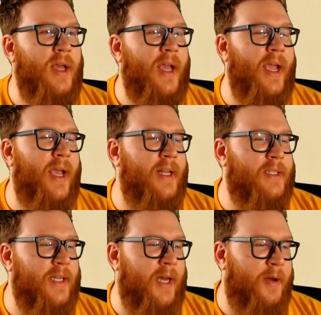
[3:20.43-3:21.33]

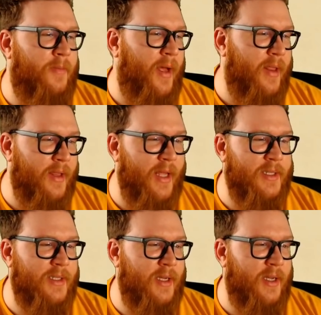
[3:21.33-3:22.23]
And um, I think
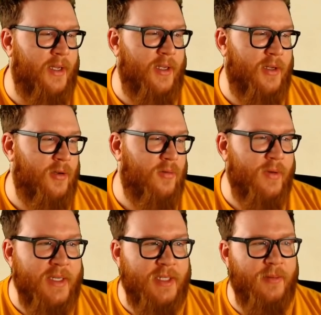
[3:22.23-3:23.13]
that's uh,
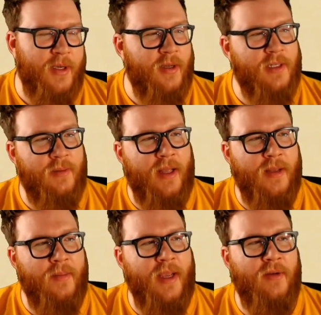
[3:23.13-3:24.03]
reasonably good as well.
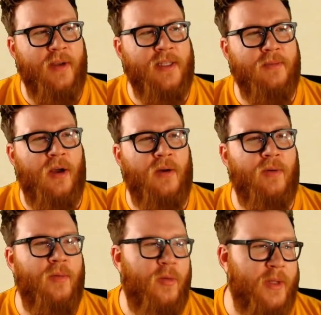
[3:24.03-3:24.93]
It might create some
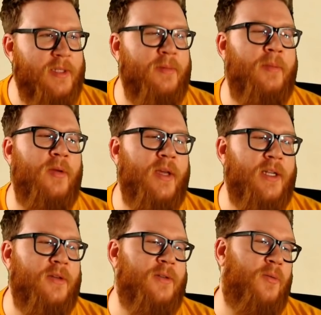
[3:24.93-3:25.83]
awkward moments. Maybe you only
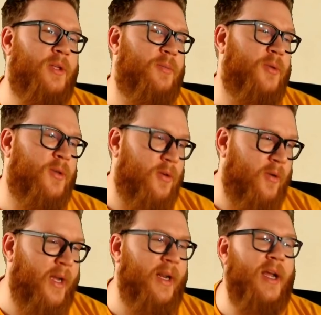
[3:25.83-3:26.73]
get to use it once per turn,
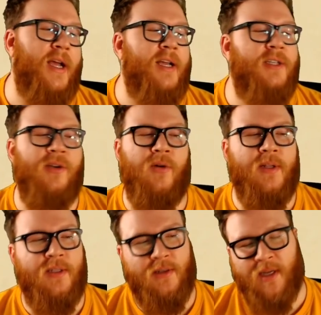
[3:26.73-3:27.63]
right? So
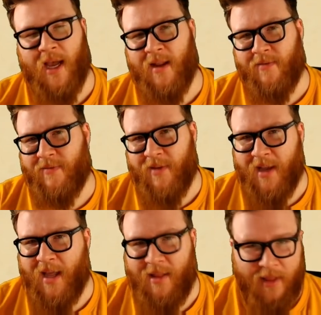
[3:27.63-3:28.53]
it's kind of
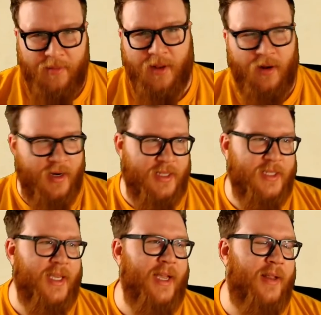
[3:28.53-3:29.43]
got a limit on
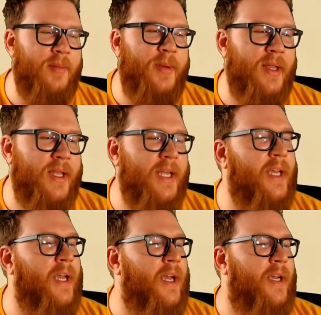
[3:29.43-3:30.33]
its
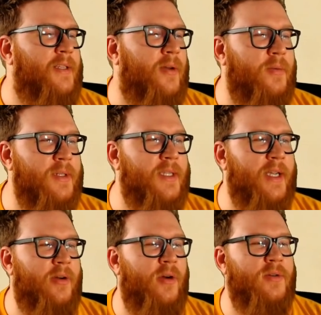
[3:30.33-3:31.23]
scalability. So I wouldn't say
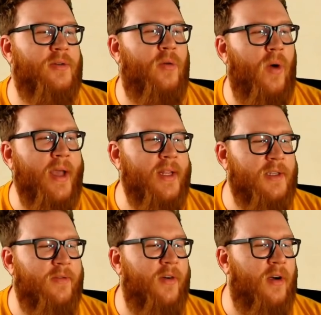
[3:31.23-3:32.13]
it goes quite
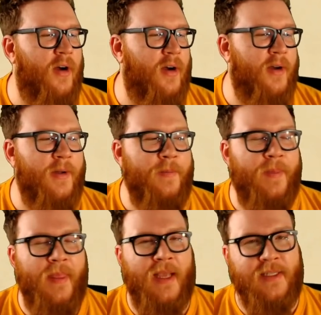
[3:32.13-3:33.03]
as far
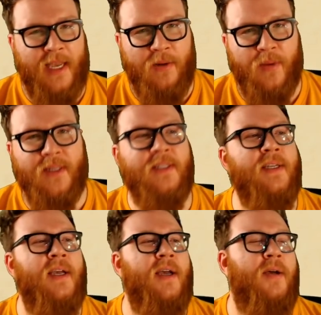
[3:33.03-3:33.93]
as Edwin's,
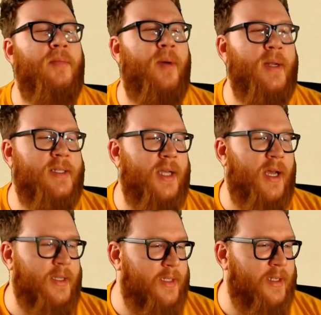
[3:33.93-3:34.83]
but
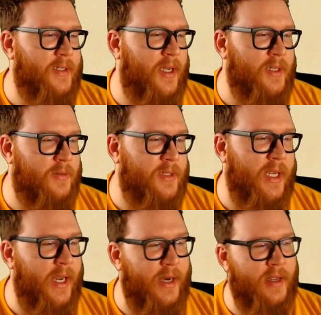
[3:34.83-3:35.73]
uh, still does
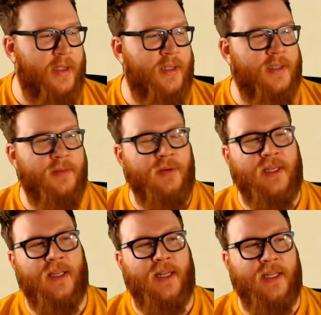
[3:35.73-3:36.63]
retain some
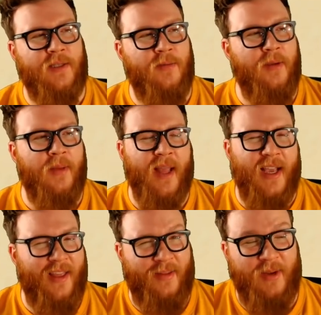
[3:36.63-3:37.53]
utility. So maybe
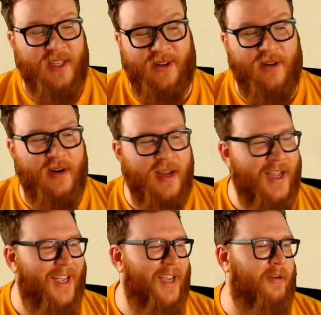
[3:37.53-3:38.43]
like a three star
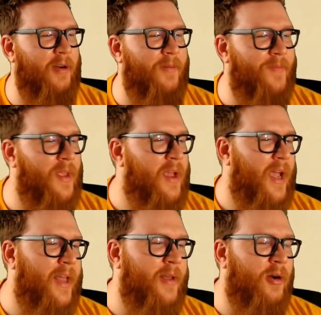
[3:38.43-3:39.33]
hero.
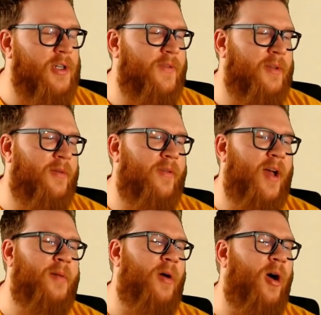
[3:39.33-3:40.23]
And then Archvillain
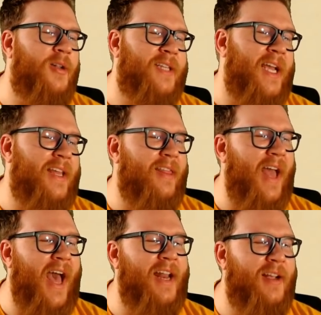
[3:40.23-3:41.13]
Rafaam, I'll take
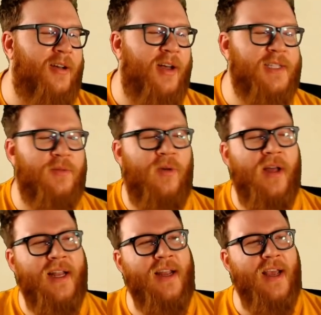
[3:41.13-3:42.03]
that. It costs
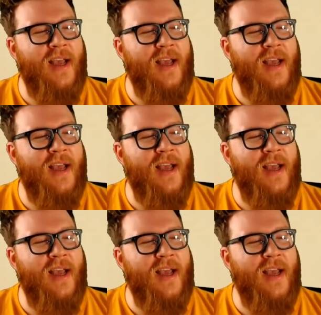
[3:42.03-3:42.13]
one.